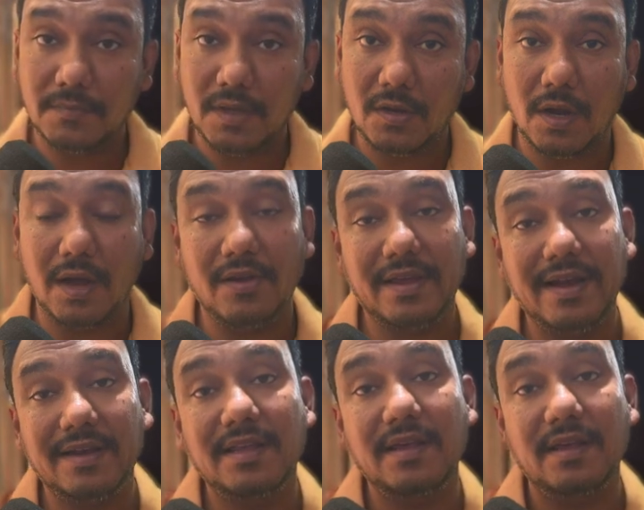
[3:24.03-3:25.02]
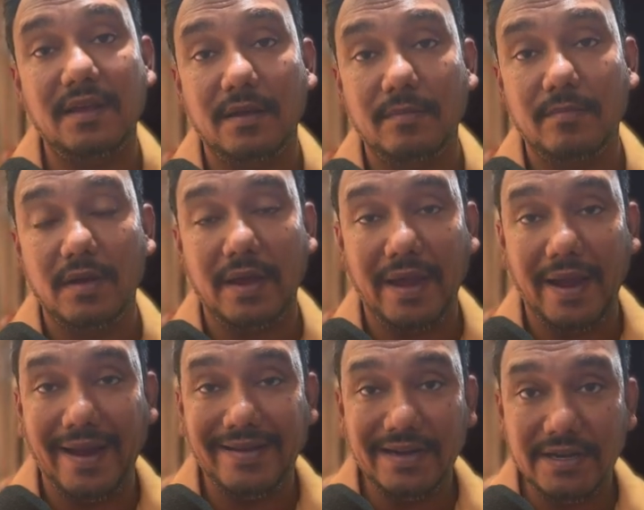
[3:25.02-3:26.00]
I'll get the
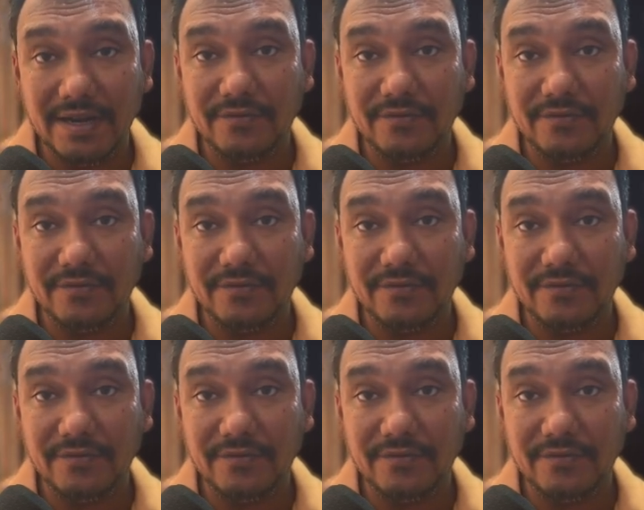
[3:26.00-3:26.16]
edit